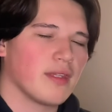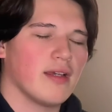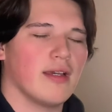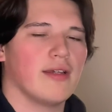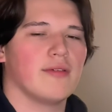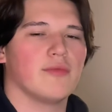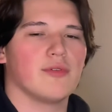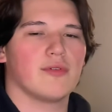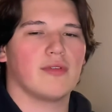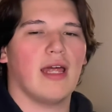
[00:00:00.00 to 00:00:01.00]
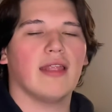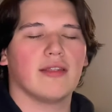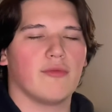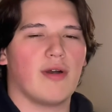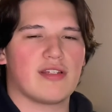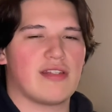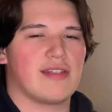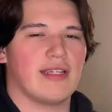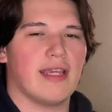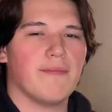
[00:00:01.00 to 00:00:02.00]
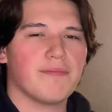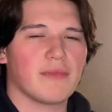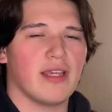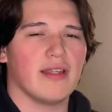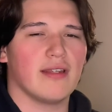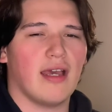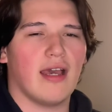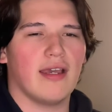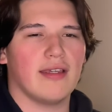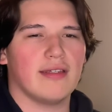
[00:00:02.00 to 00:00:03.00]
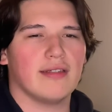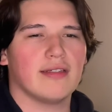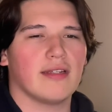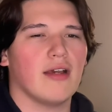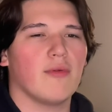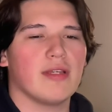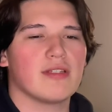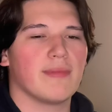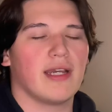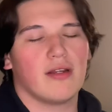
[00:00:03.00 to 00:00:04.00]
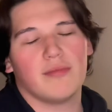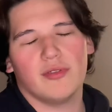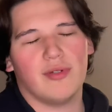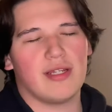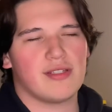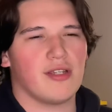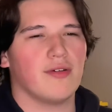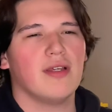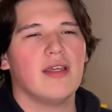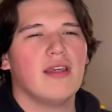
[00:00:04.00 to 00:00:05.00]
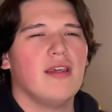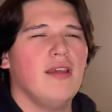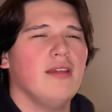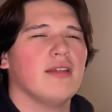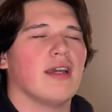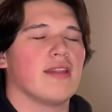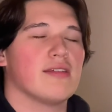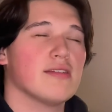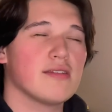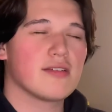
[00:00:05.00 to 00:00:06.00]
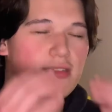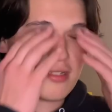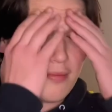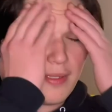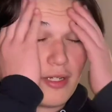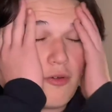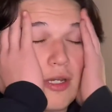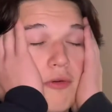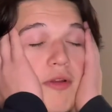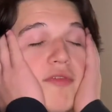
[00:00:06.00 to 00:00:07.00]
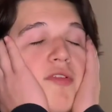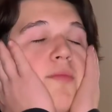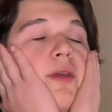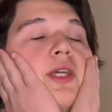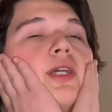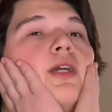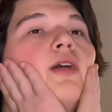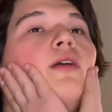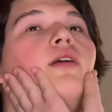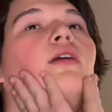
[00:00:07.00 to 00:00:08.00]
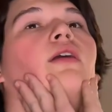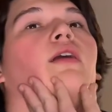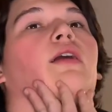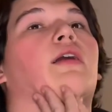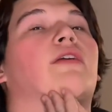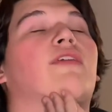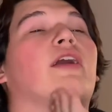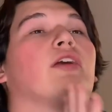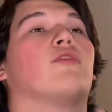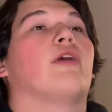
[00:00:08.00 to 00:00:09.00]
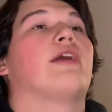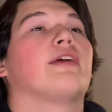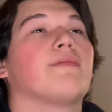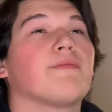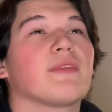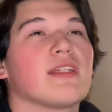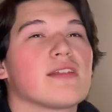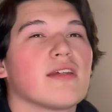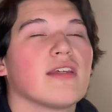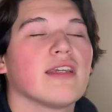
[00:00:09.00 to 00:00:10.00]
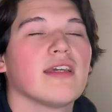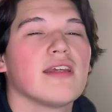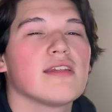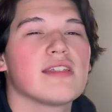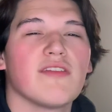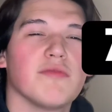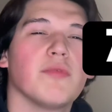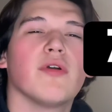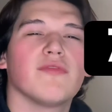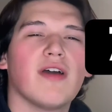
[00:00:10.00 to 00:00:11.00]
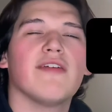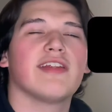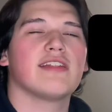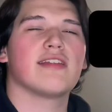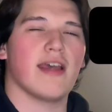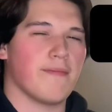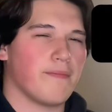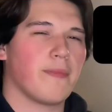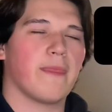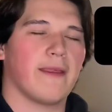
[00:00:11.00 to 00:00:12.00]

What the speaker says: I will gladly watch this again, and I cannot wait to buy it on Blu-ray. So yeah, this is just going to be a quick one for me. If I had to grade it, it's going to get a 7.5 out of 10. And